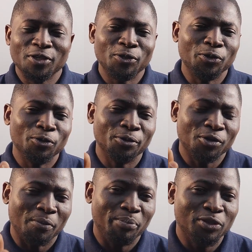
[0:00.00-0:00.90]
You
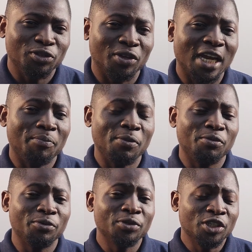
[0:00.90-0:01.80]
compete with other
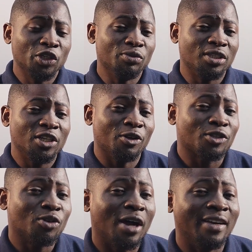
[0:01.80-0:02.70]
people. You will see your
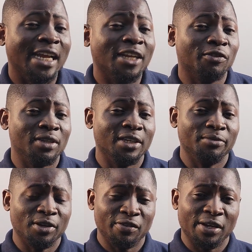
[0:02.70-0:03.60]
score at the end of the
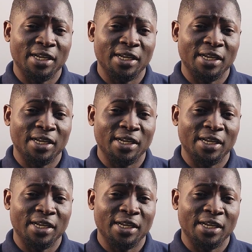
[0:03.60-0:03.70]
uh,